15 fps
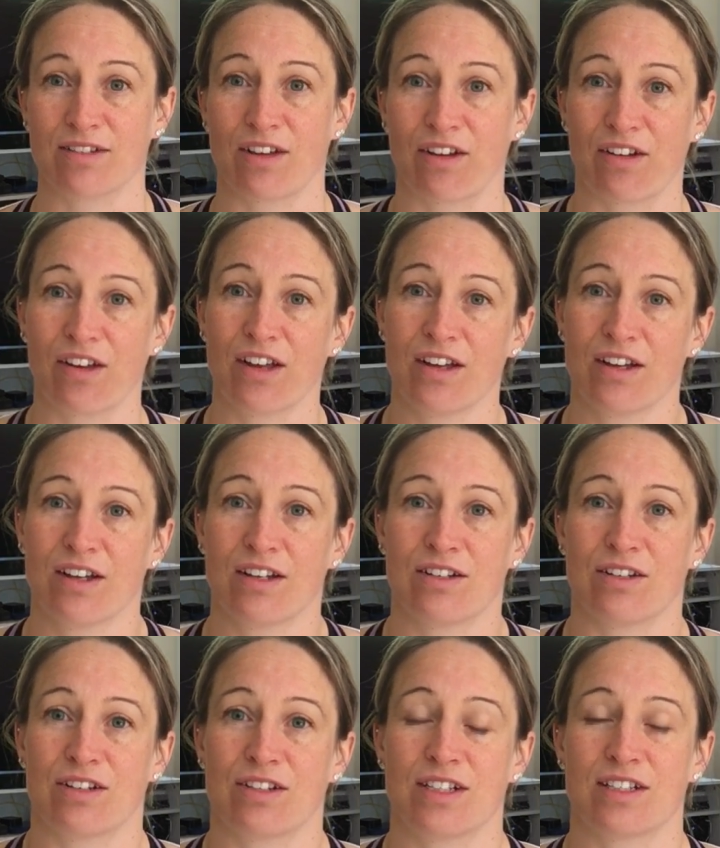So
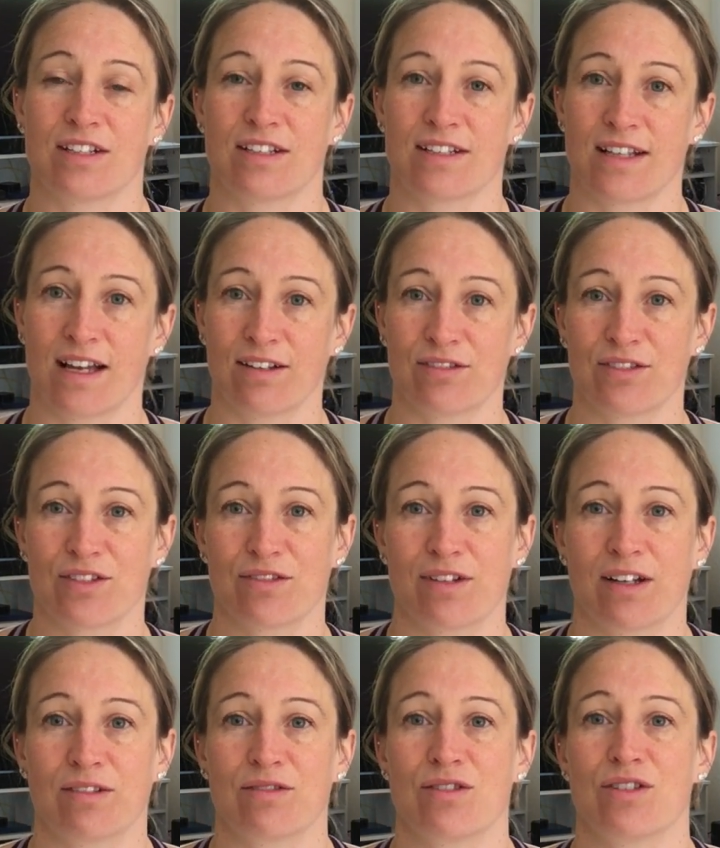notice the sounds
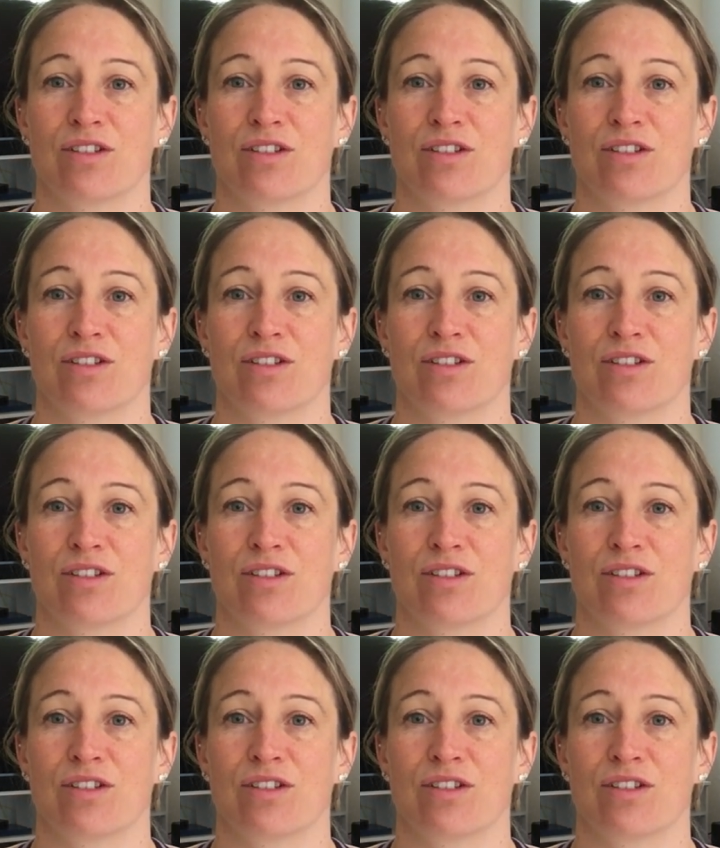around